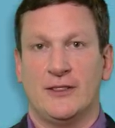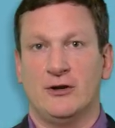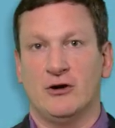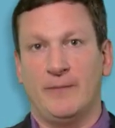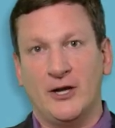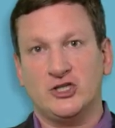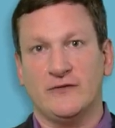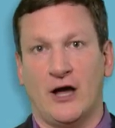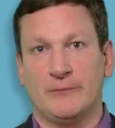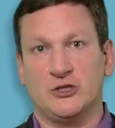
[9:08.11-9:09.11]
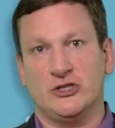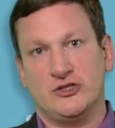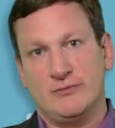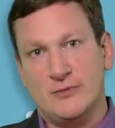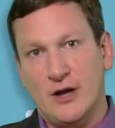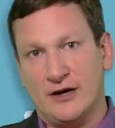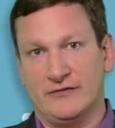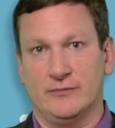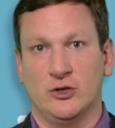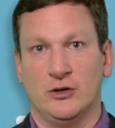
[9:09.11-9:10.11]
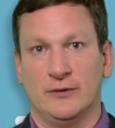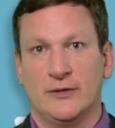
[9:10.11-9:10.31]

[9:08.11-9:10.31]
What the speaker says: There are a bunch of options, none of them good.